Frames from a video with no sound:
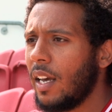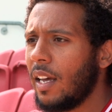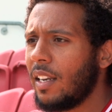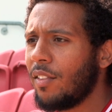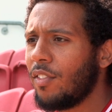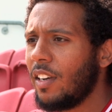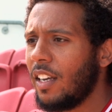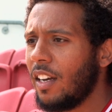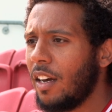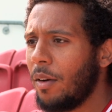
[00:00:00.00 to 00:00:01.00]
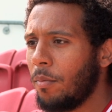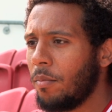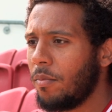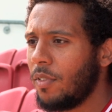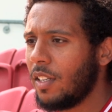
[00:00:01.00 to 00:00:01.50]
Yeah, definitely.
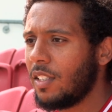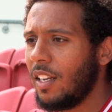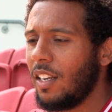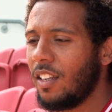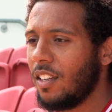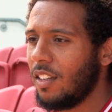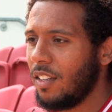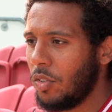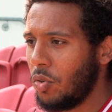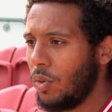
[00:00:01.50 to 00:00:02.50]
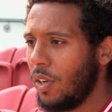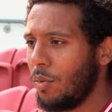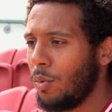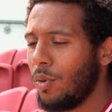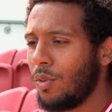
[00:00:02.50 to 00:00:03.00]
Firstly, we
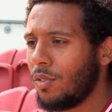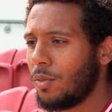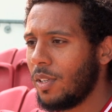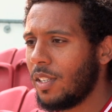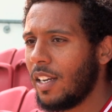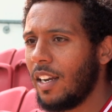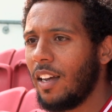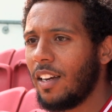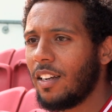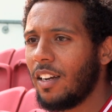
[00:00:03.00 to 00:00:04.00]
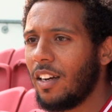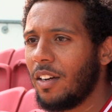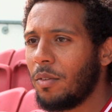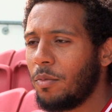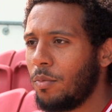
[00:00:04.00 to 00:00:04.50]
just want to say, like,
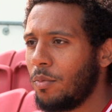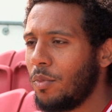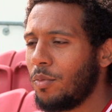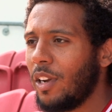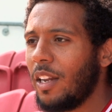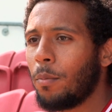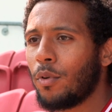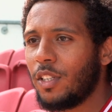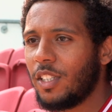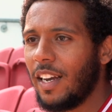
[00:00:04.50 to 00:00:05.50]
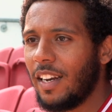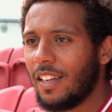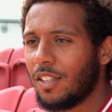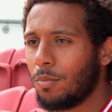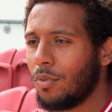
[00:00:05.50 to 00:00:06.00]
we really appreciate
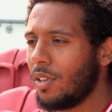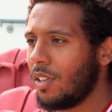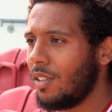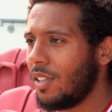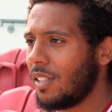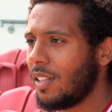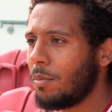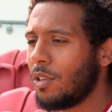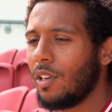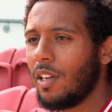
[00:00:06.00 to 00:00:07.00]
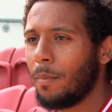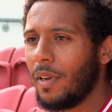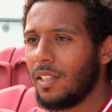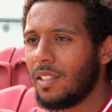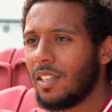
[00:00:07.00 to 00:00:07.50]
that support. You know, that's absolutely
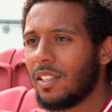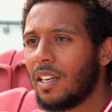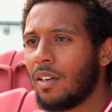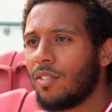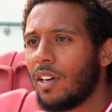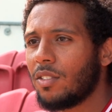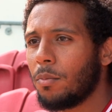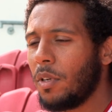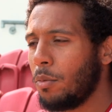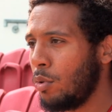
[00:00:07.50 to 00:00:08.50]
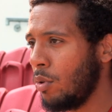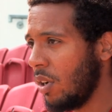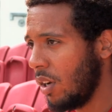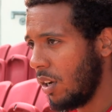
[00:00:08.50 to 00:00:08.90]
amazing that 10,000 people